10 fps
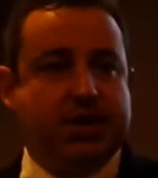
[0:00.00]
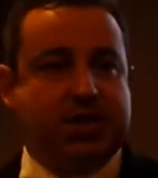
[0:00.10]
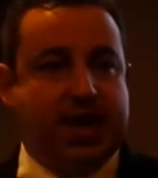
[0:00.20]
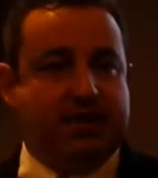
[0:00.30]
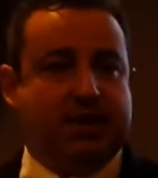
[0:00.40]
It's
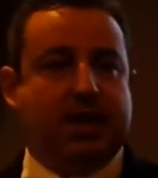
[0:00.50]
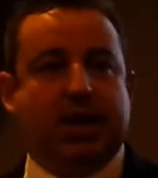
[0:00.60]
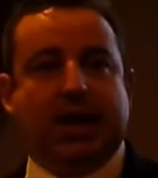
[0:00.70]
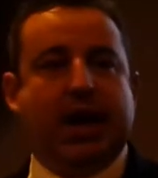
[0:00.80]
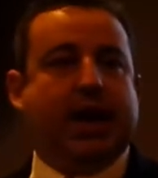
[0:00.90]
kind of a,
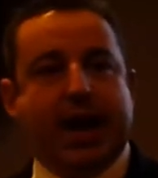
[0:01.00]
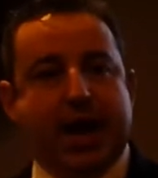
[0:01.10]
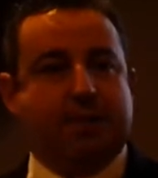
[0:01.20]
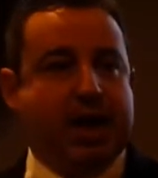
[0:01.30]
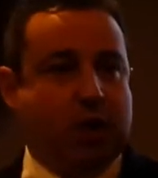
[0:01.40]
a hot
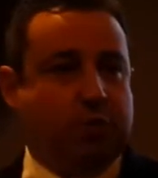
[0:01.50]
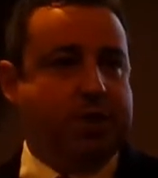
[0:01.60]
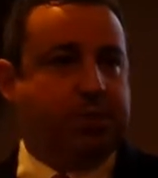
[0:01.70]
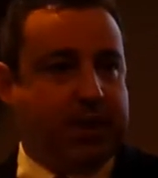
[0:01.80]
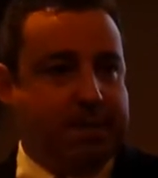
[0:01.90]
item now where
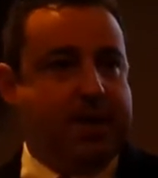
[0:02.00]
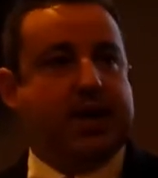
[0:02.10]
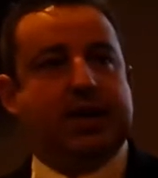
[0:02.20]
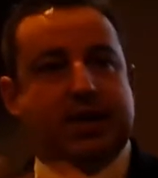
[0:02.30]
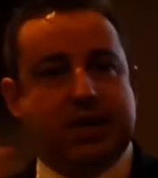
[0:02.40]
people come
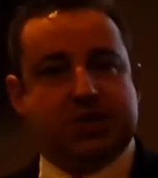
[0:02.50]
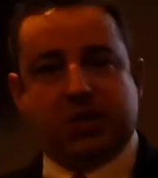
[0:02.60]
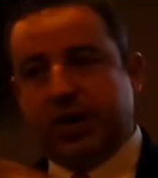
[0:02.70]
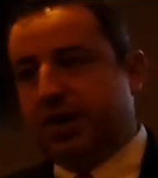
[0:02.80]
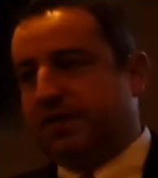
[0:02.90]
in and get
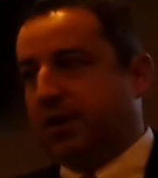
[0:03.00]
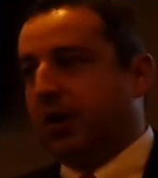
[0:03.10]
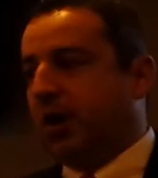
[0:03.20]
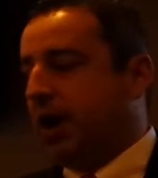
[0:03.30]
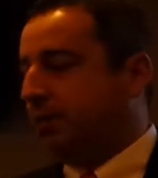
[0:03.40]
screened
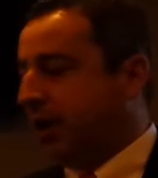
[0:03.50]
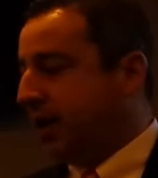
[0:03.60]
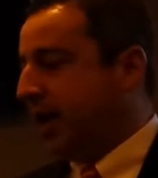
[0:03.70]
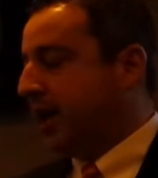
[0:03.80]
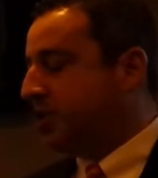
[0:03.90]
for um,
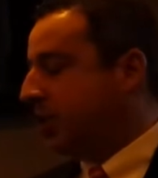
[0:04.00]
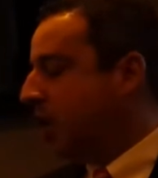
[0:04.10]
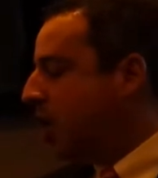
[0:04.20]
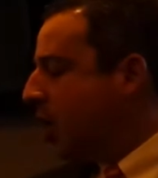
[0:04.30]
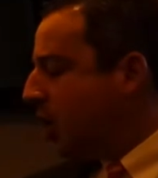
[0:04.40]
lung cancer.